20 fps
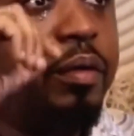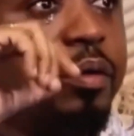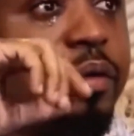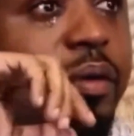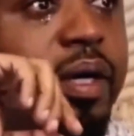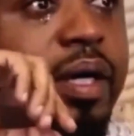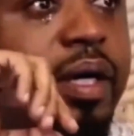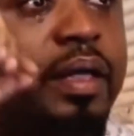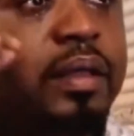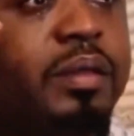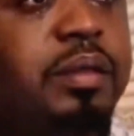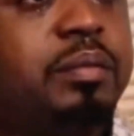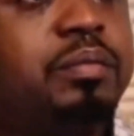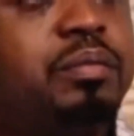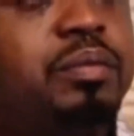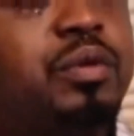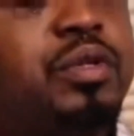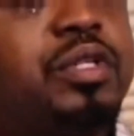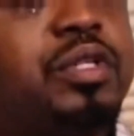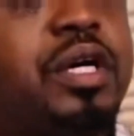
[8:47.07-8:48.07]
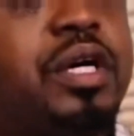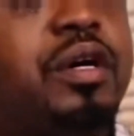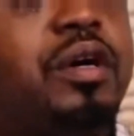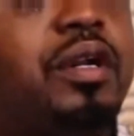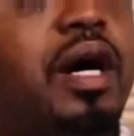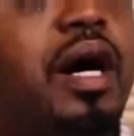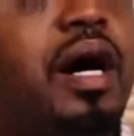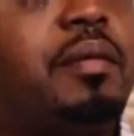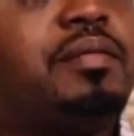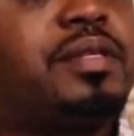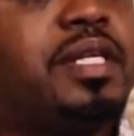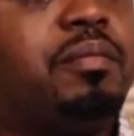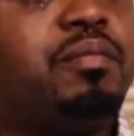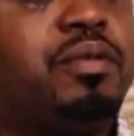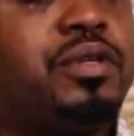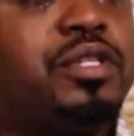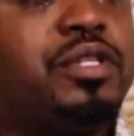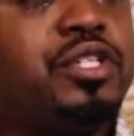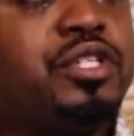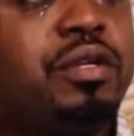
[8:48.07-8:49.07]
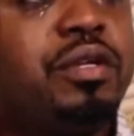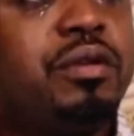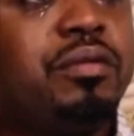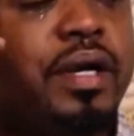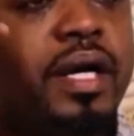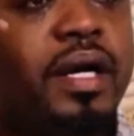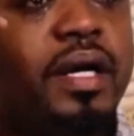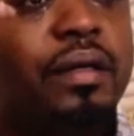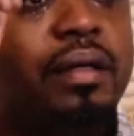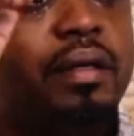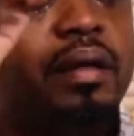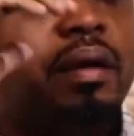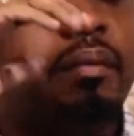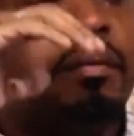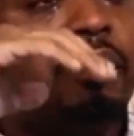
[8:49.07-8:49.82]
we were put on an upside position where